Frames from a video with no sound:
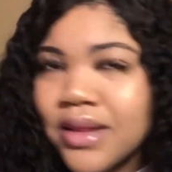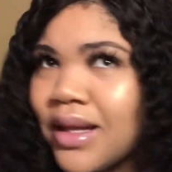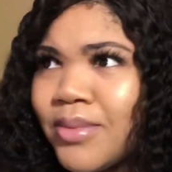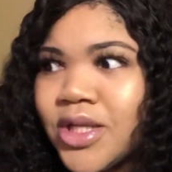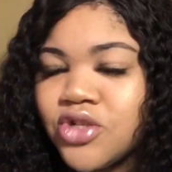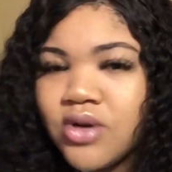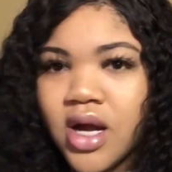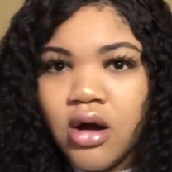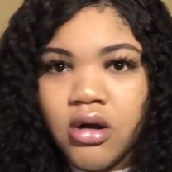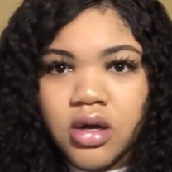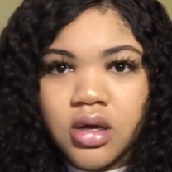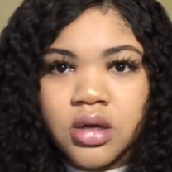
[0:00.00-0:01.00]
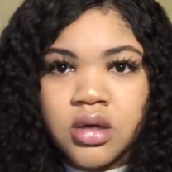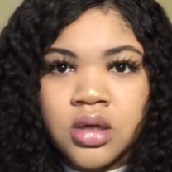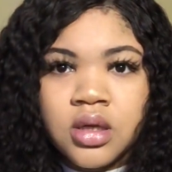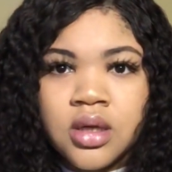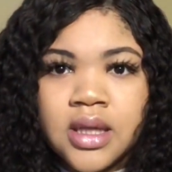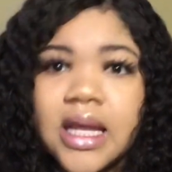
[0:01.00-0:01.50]
That means try harder.
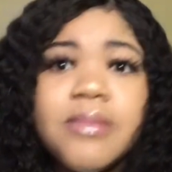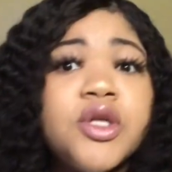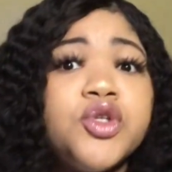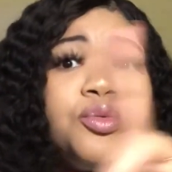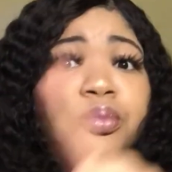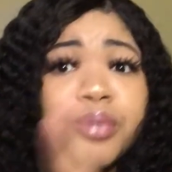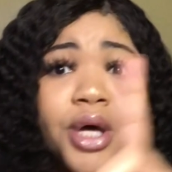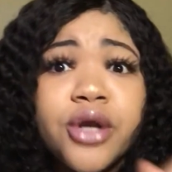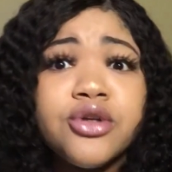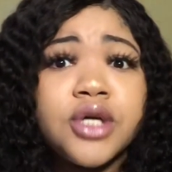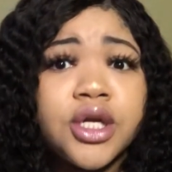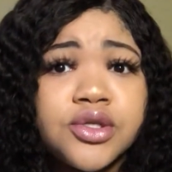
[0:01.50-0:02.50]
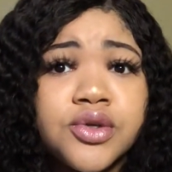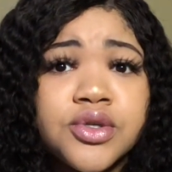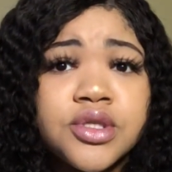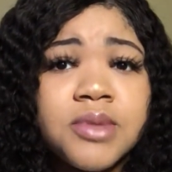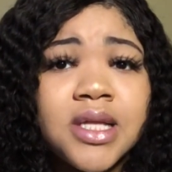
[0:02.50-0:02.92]
That means you better try to talk to me.